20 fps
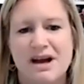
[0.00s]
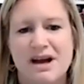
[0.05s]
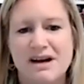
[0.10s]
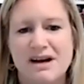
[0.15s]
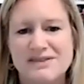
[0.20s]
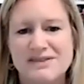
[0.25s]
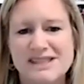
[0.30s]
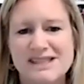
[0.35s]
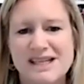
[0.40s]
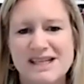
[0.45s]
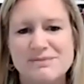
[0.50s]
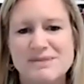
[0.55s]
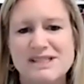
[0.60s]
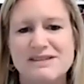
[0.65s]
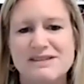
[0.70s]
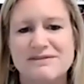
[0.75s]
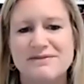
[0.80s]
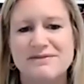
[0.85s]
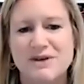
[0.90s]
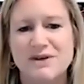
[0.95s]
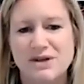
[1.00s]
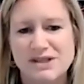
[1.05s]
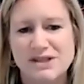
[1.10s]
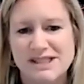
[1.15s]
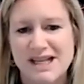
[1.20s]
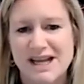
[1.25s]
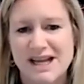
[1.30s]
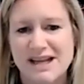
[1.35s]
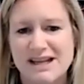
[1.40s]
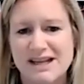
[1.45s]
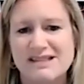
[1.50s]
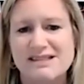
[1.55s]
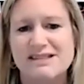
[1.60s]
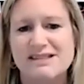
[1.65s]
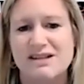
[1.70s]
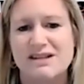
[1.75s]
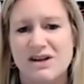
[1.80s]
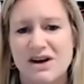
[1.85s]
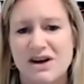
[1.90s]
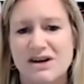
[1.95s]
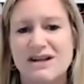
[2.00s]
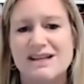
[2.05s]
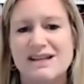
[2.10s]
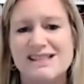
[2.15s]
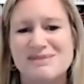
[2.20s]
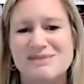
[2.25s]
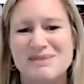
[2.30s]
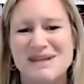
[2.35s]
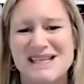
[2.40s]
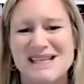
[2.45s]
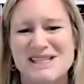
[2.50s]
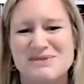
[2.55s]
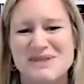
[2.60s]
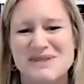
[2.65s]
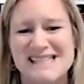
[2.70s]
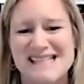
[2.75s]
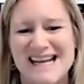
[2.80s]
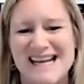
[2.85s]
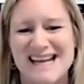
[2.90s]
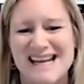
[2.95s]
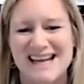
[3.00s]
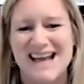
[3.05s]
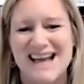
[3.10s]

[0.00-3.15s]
Oftentimes the first day is the longest because we take